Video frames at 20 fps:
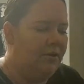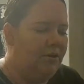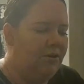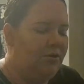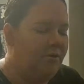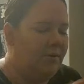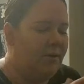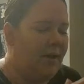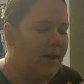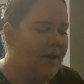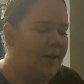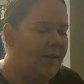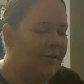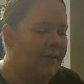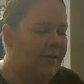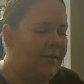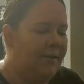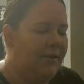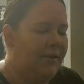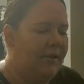You guys
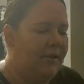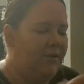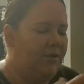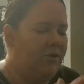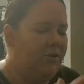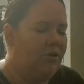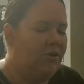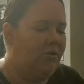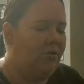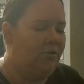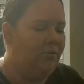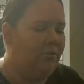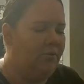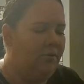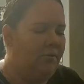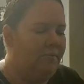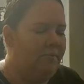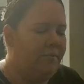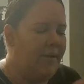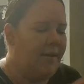need to
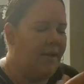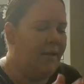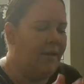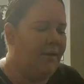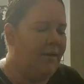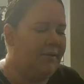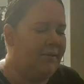make